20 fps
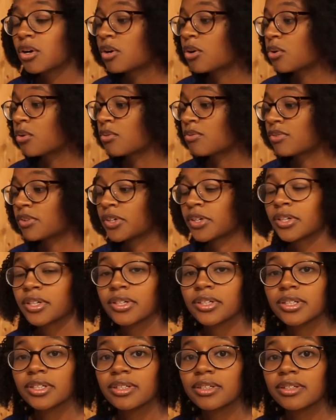
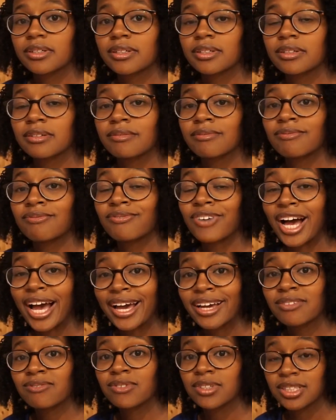over
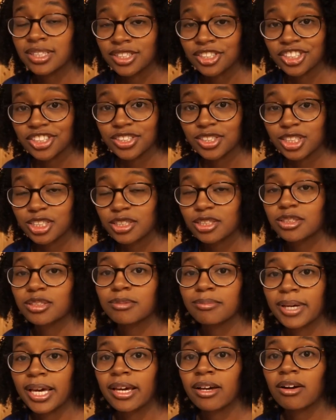5 years
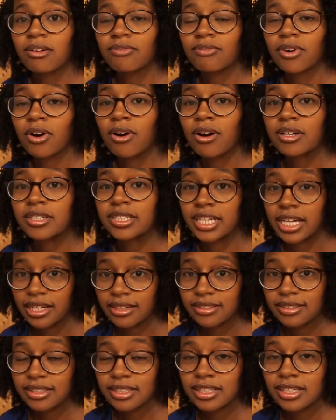to pay off our
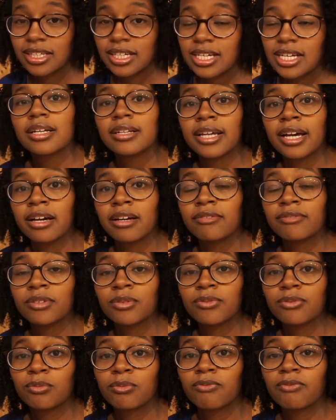debt. Now, if
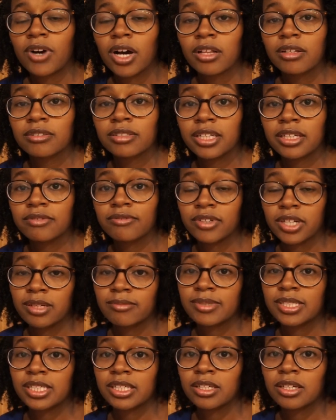you follow Dave
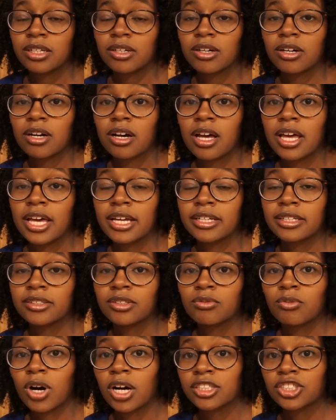Ramsey and
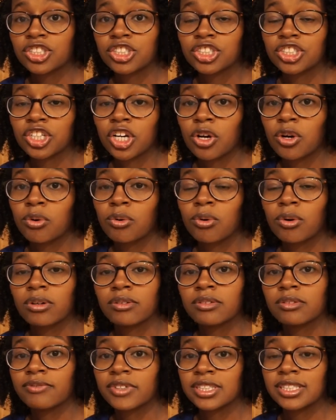you watch his show or
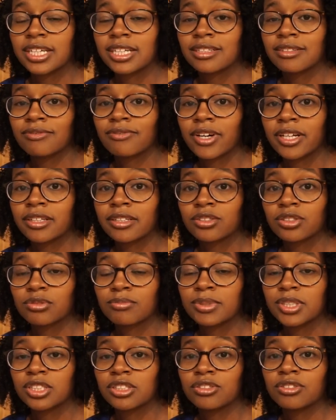you've attended Financial
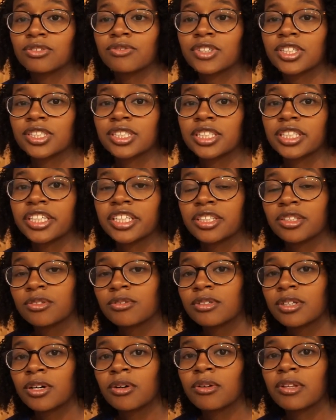Peace University,
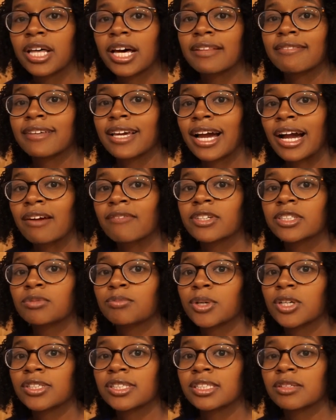you know that the average
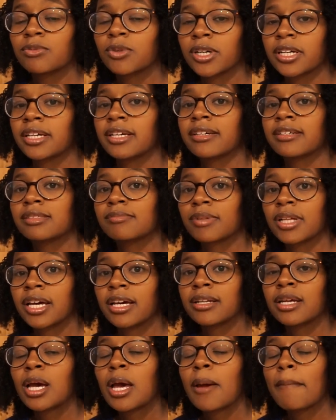person working his
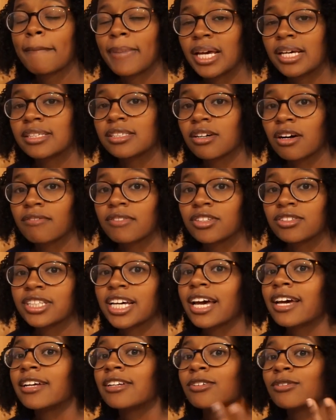plan pays off their
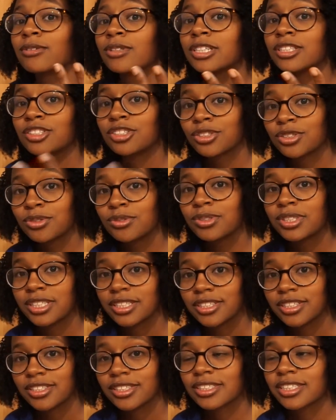debt in only 2
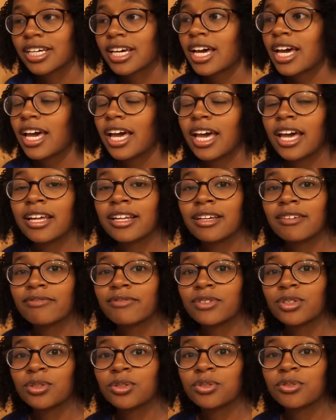years. And
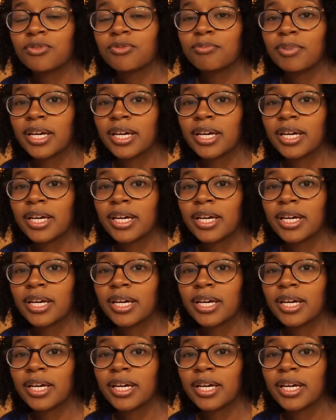if you've